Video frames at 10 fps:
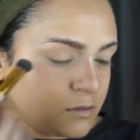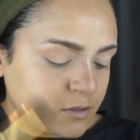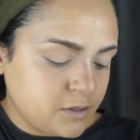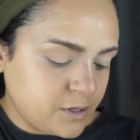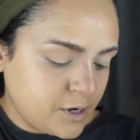
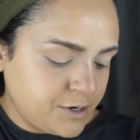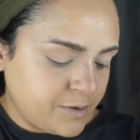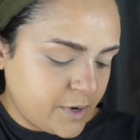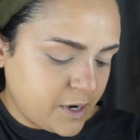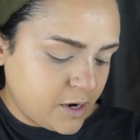just
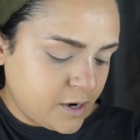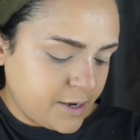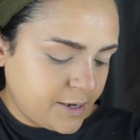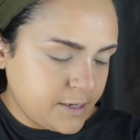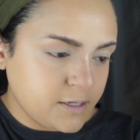under my
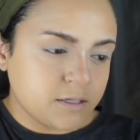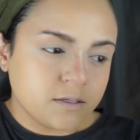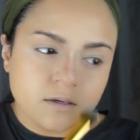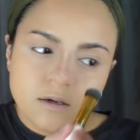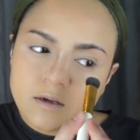
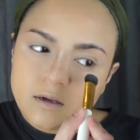eyes,